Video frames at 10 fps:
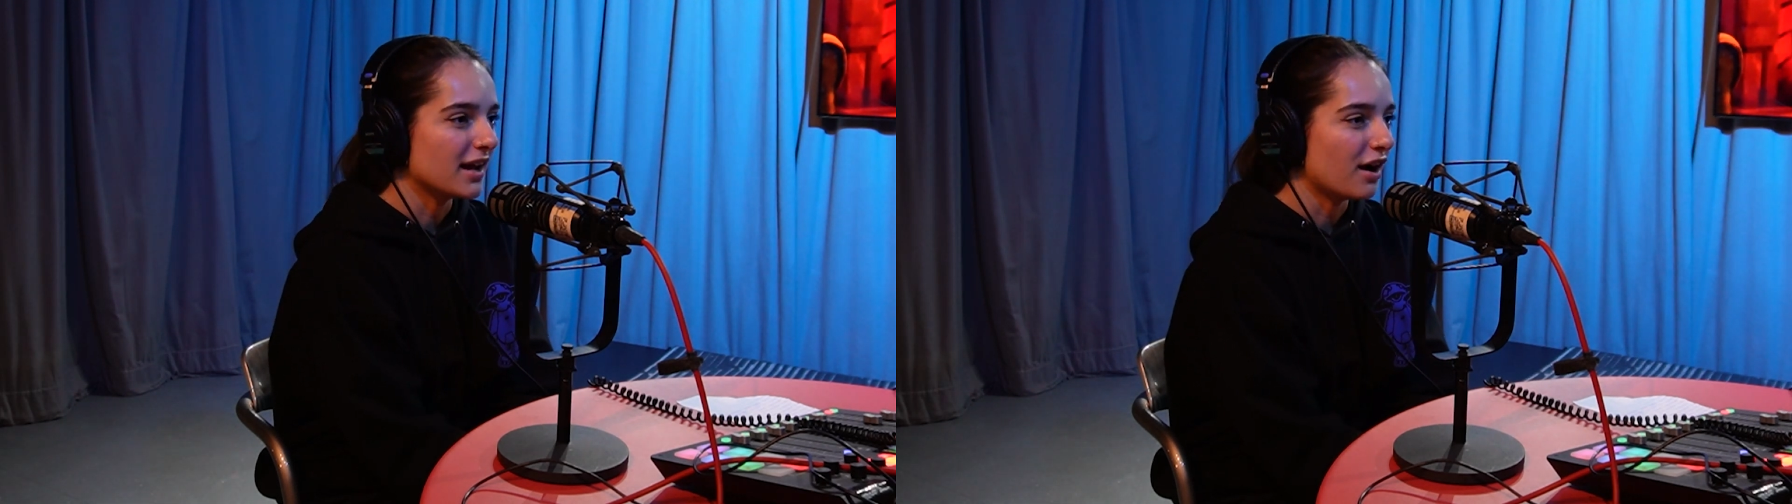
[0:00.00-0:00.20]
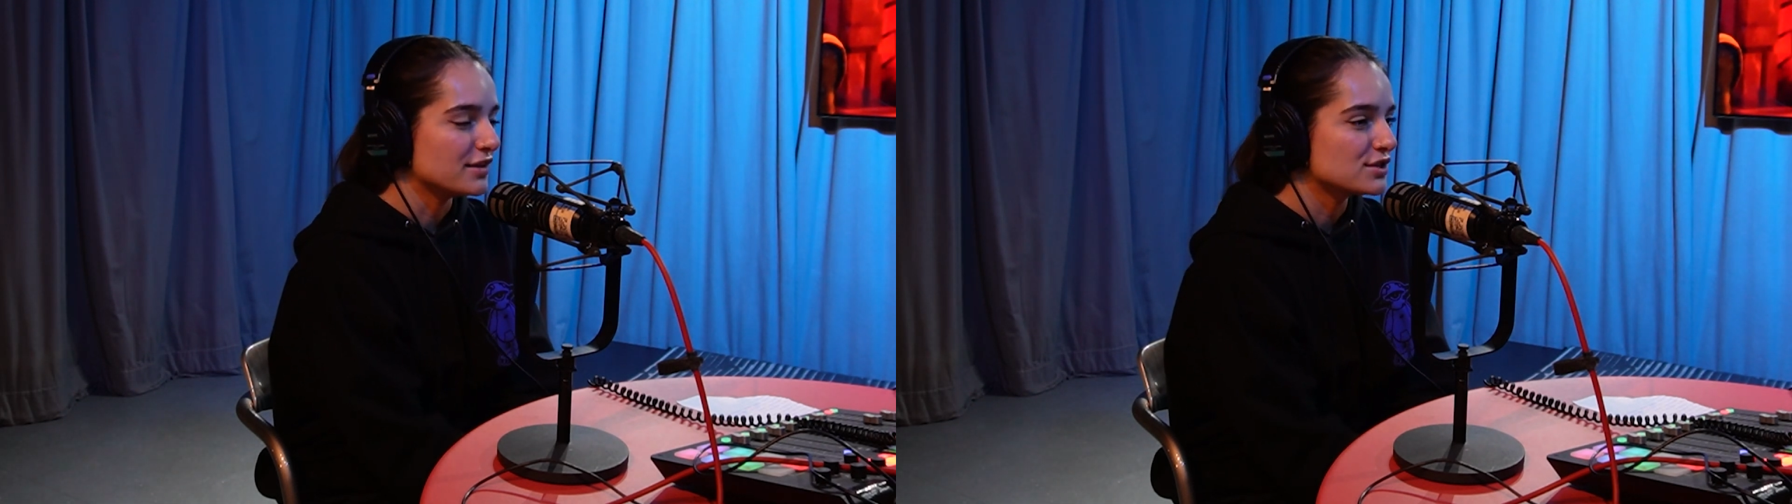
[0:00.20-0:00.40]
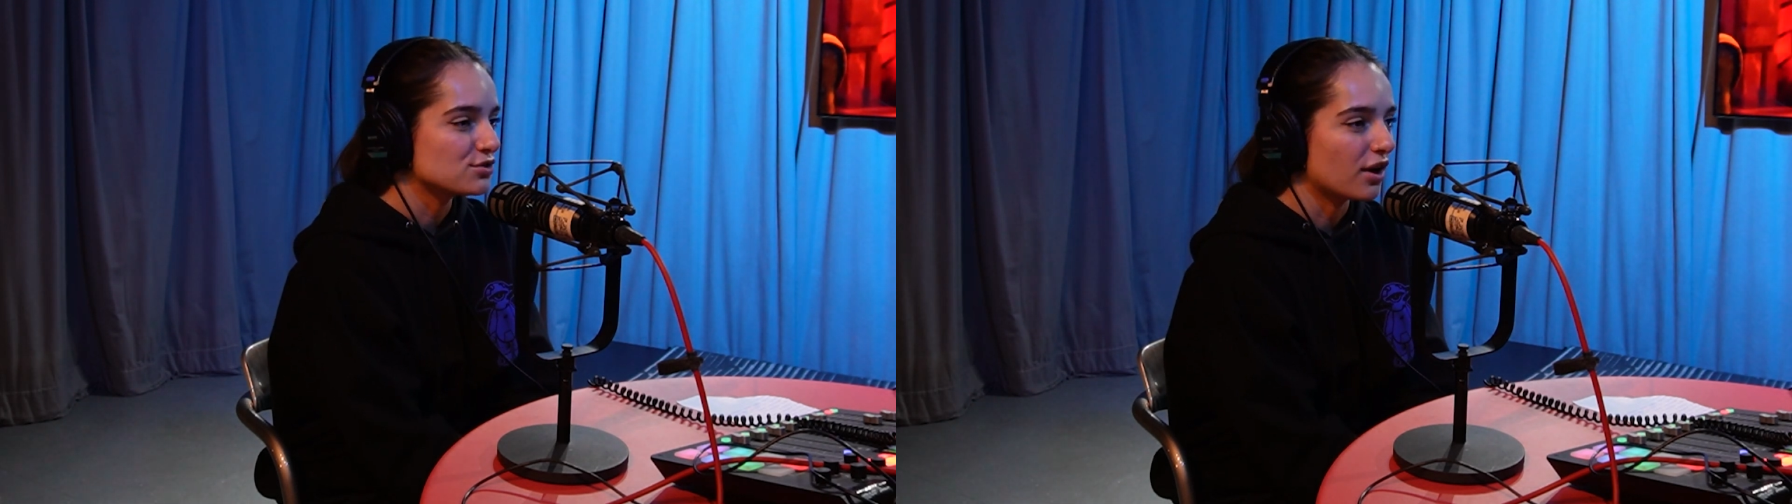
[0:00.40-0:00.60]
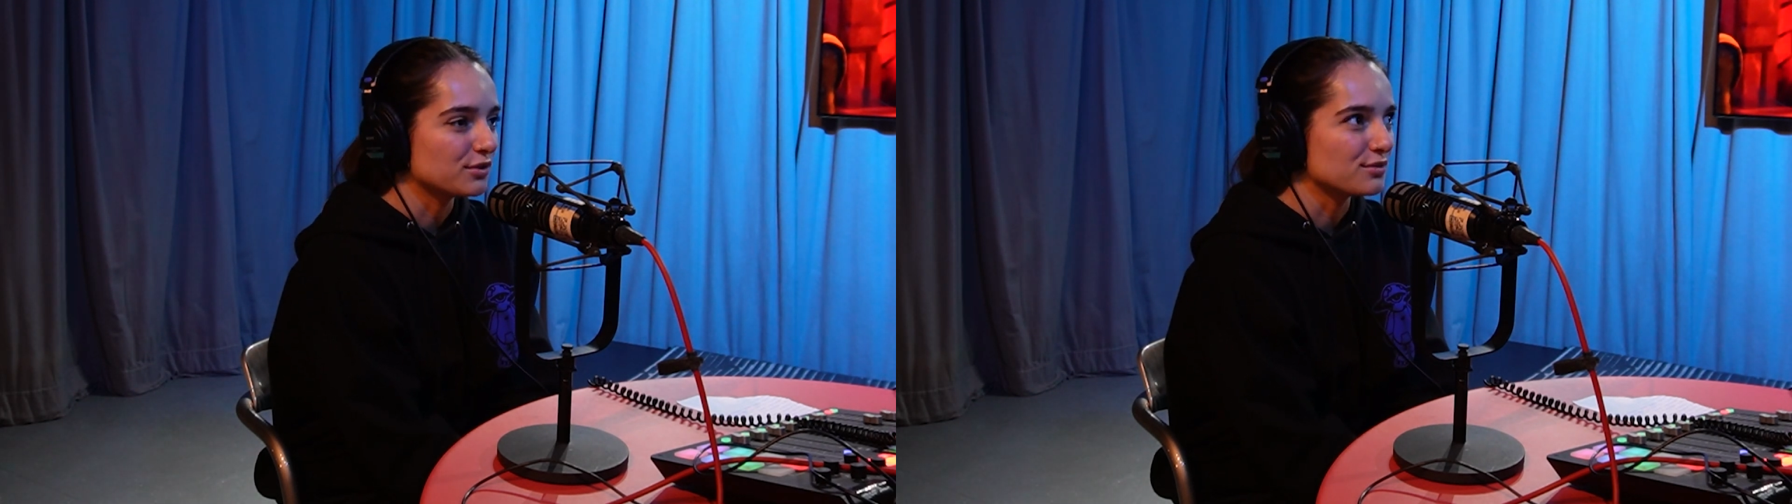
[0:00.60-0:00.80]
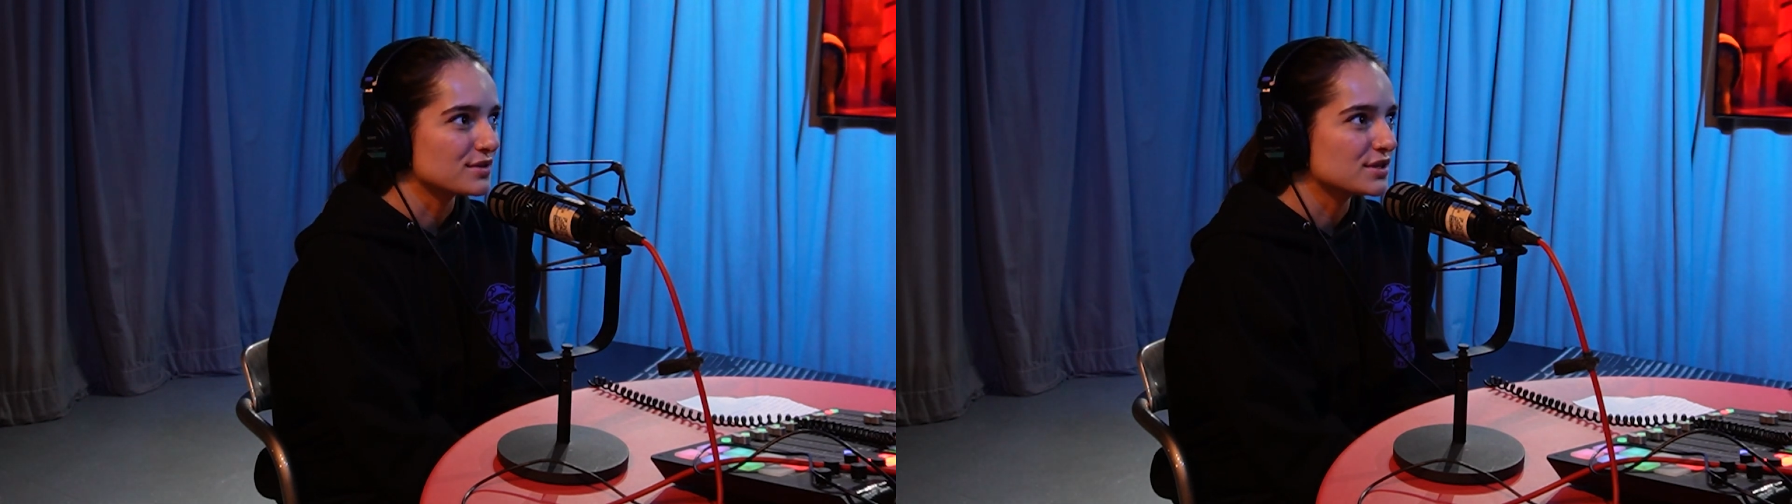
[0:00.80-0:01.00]
I
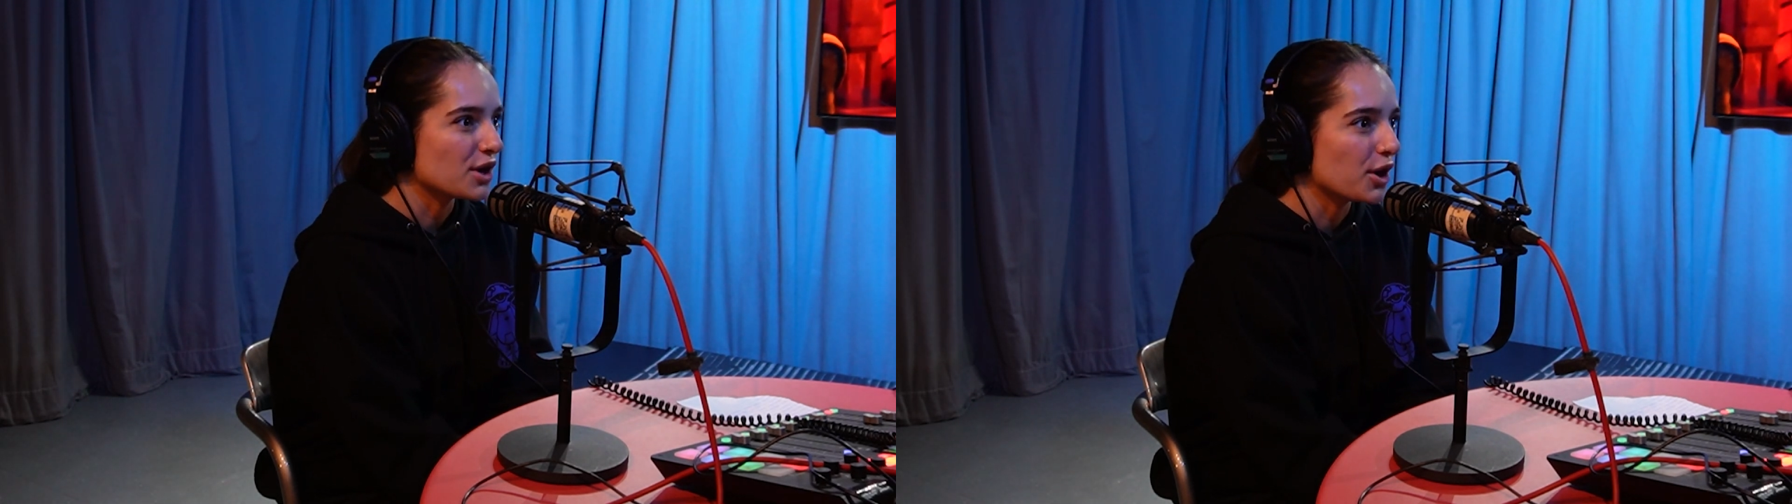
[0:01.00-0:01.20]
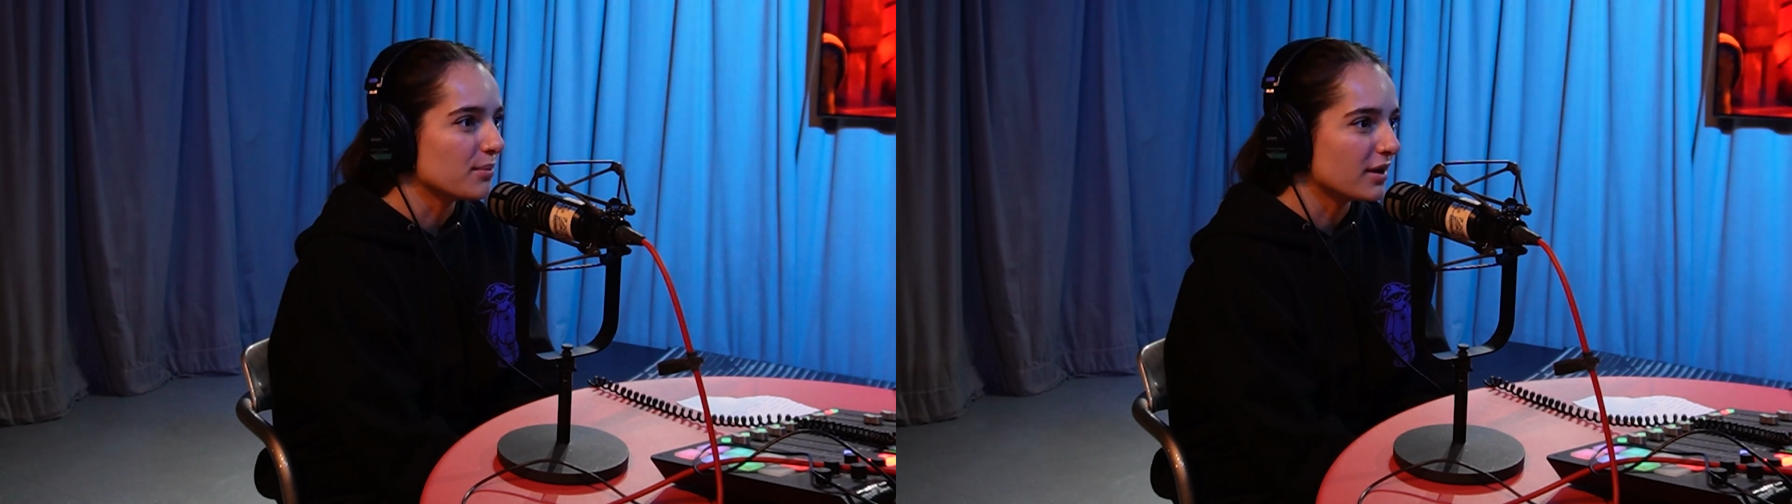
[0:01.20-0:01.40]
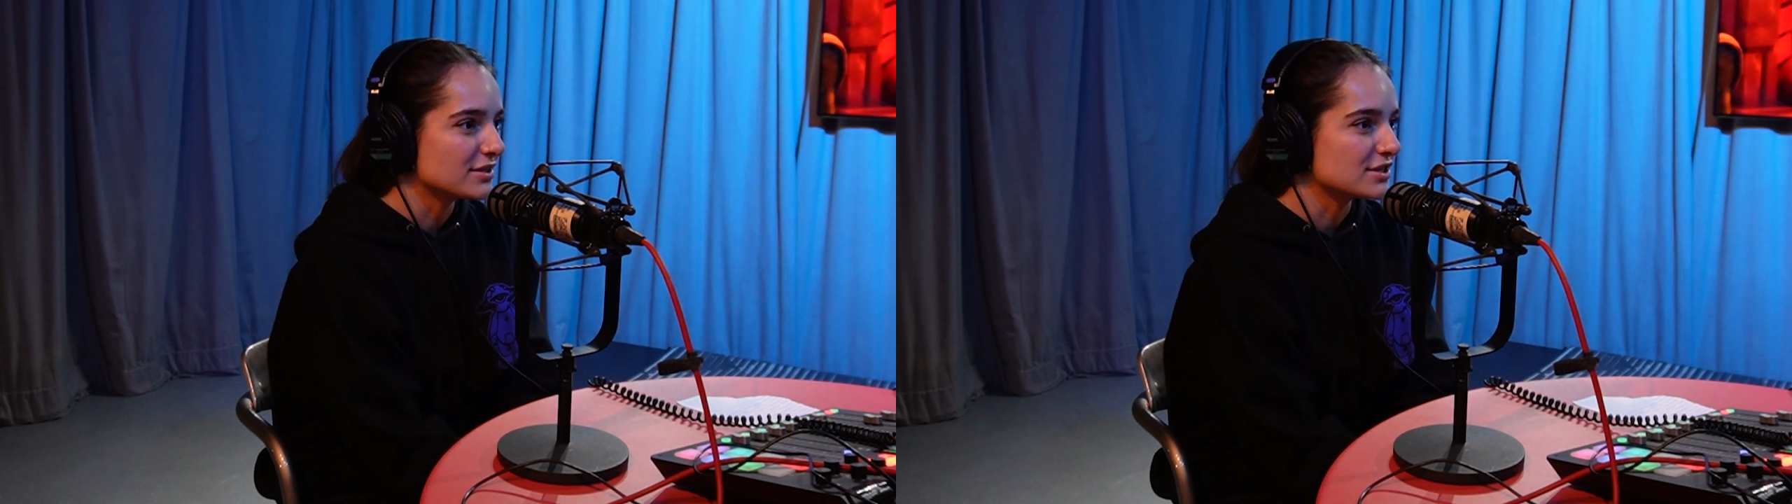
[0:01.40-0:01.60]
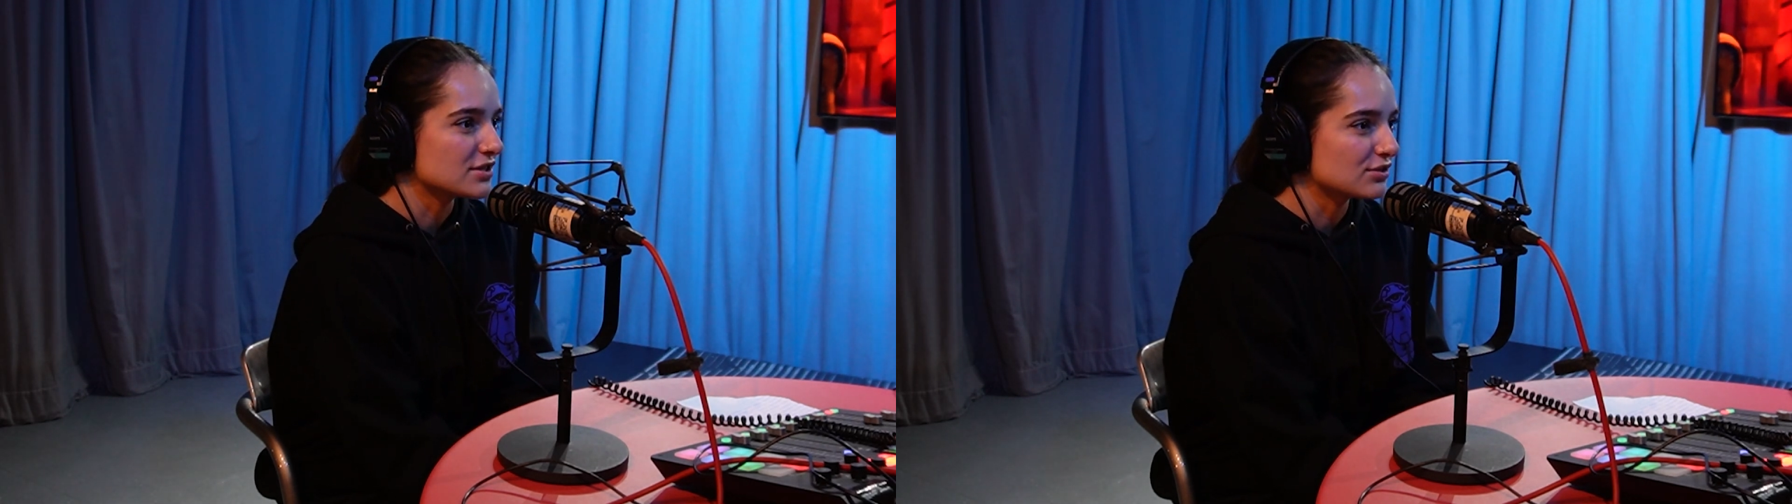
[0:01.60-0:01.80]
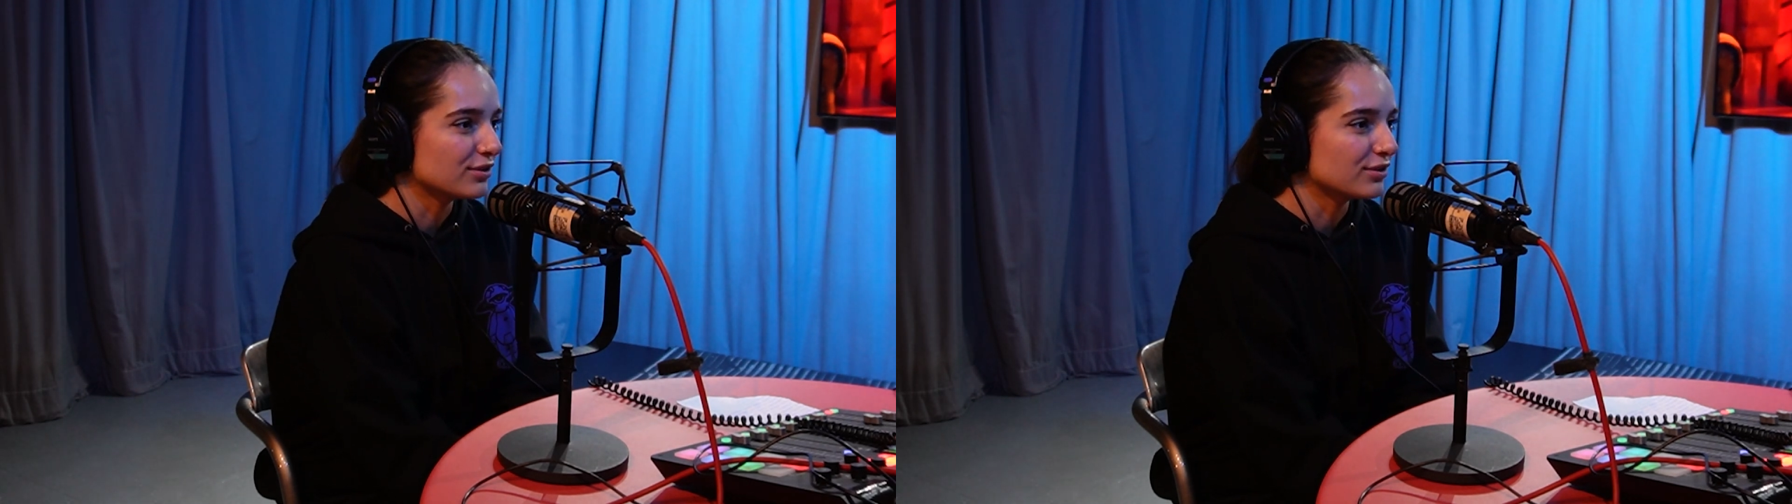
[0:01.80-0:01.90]
struggle so much at school.